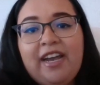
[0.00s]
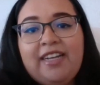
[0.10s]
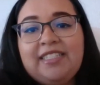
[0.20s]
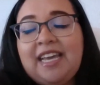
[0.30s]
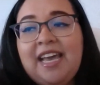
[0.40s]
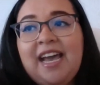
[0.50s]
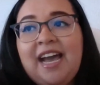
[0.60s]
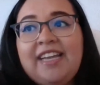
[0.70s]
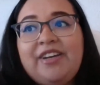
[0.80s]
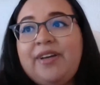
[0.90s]
And
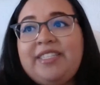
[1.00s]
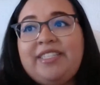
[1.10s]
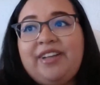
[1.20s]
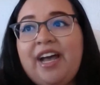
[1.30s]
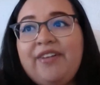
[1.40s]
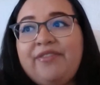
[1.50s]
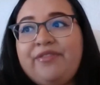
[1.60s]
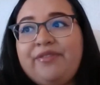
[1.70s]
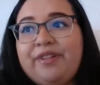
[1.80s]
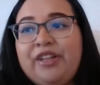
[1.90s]
I know I still
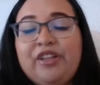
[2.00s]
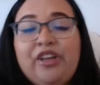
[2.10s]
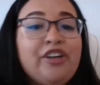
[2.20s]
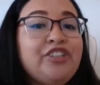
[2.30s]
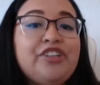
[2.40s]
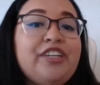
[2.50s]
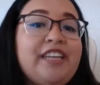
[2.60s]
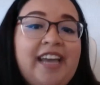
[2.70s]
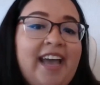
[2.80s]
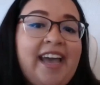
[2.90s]
have a long
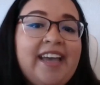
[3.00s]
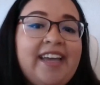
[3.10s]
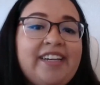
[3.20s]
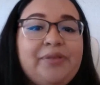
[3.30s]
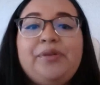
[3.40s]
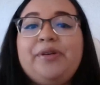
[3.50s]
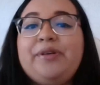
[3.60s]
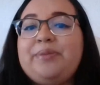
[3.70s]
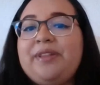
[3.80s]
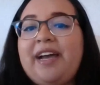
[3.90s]
journey ahead, and who
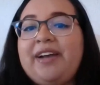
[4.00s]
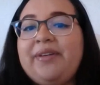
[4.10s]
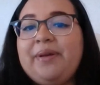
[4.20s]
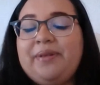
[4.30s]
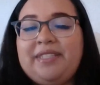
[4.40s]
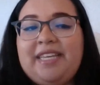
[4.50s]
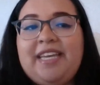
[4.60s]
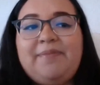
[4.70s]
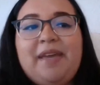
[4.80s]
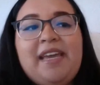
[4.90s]
knows where that career will
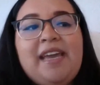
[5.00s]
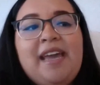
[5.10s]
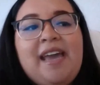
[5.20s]
take me.